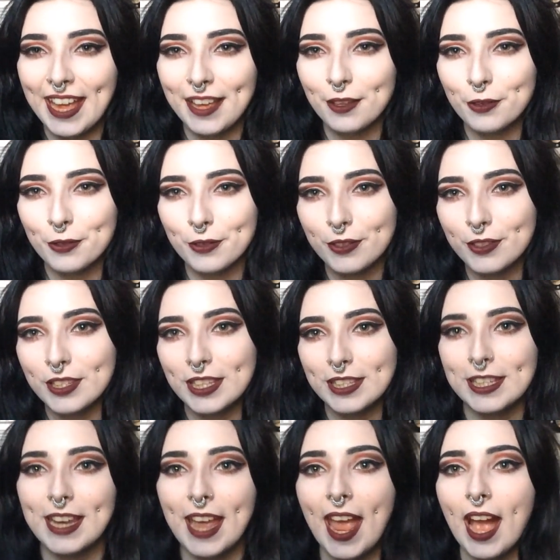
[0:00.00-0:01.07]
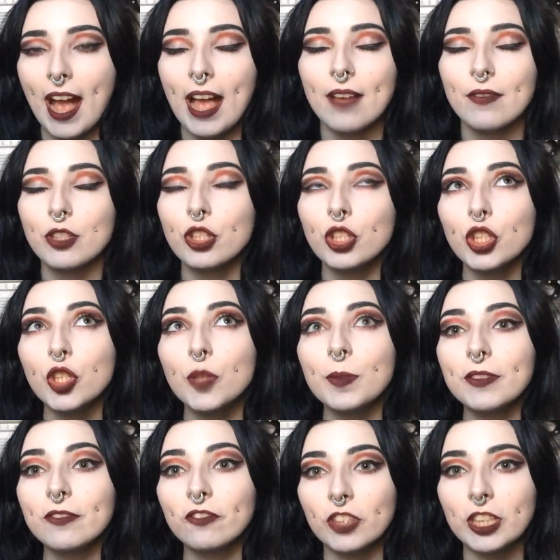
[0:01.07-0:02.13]
Hey ghouls, today I have a
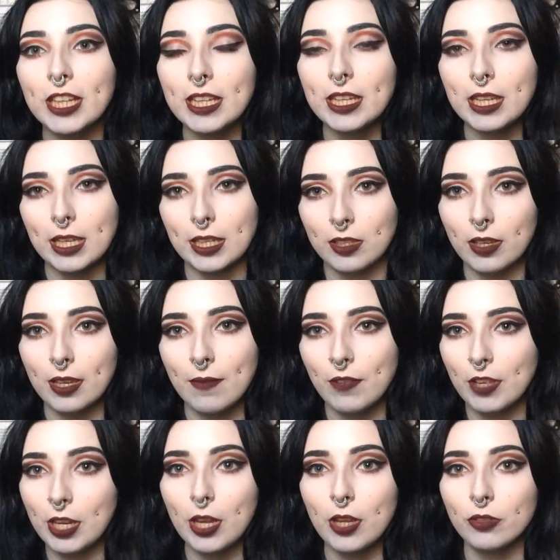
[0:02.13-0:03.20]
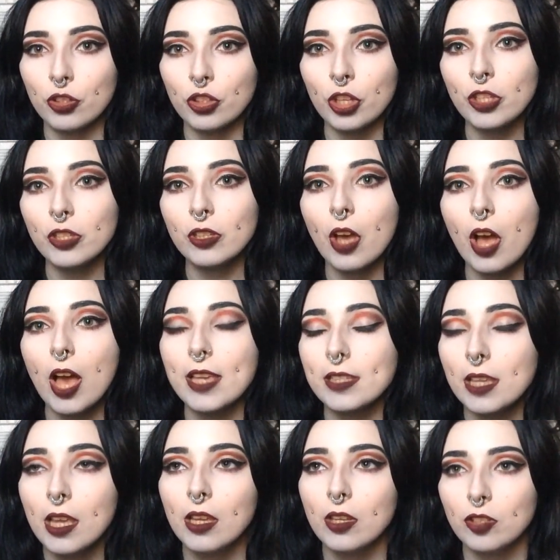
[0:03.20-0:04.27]
super freaking exciting video to show you
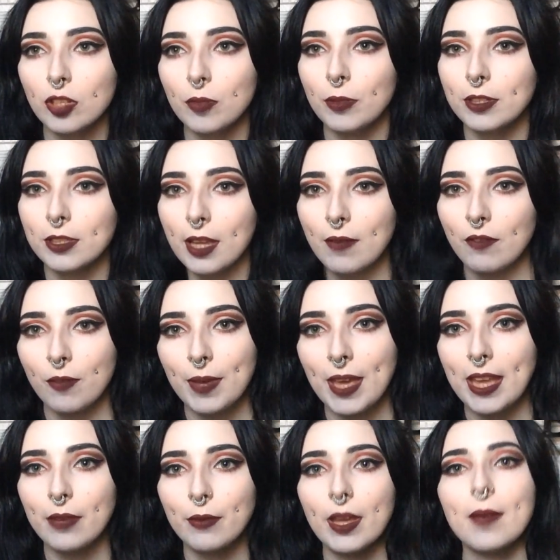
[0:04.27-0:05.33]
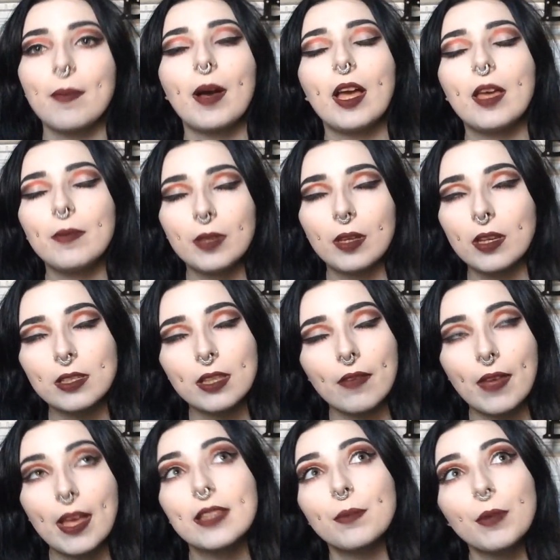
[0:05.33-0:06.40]
guys, super exciting for me anyway, but I hope you guys
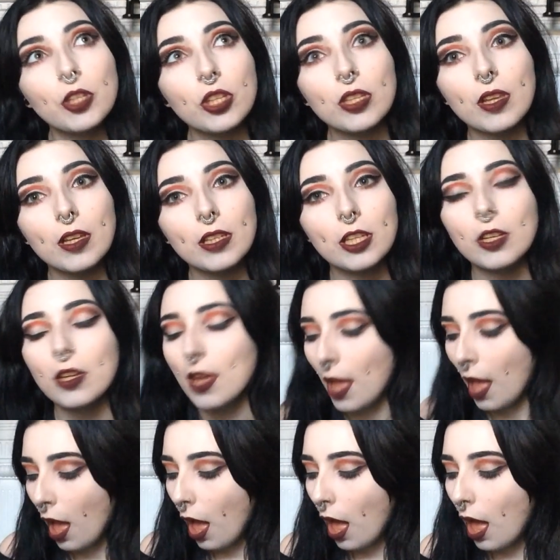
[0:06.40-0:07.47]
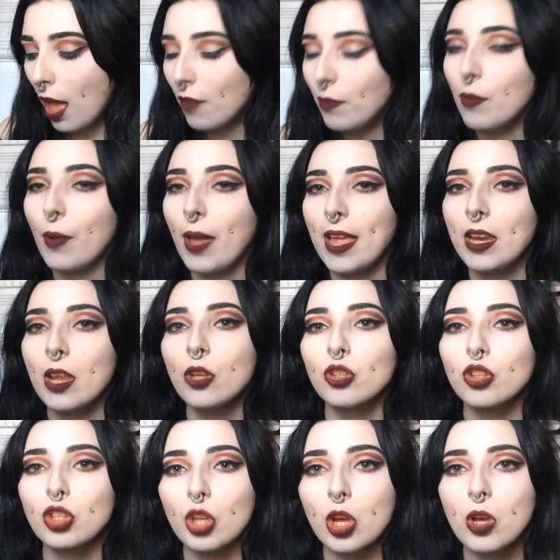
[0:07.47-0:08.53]
love it as much as I do. I've been waiting
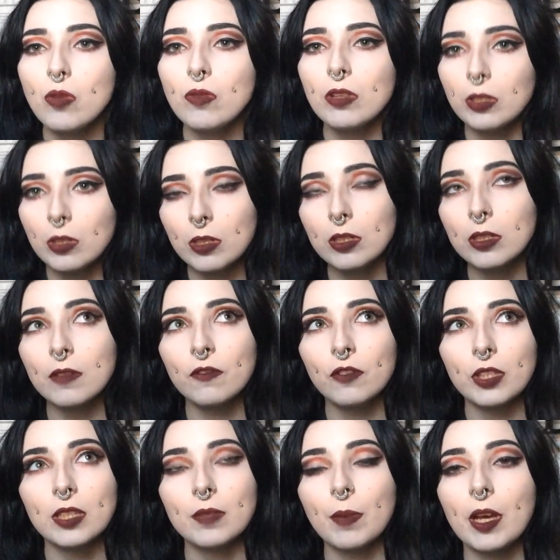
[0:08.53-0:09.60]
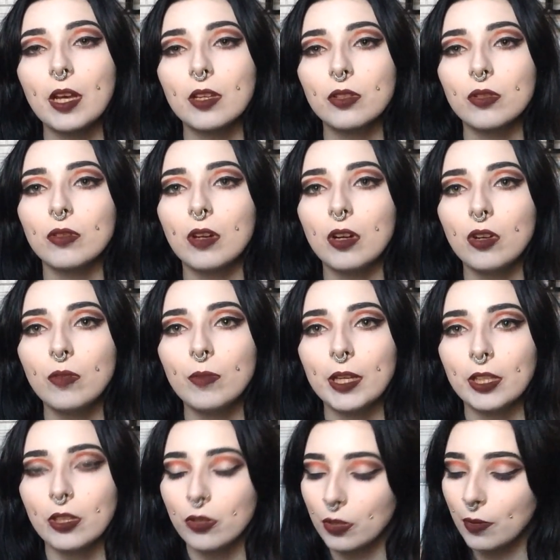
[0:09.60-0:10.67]
so long for this parcel, oh
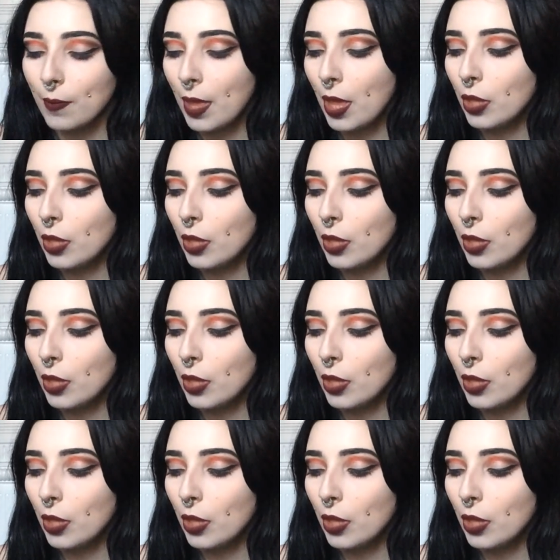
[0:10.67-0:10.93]
my god.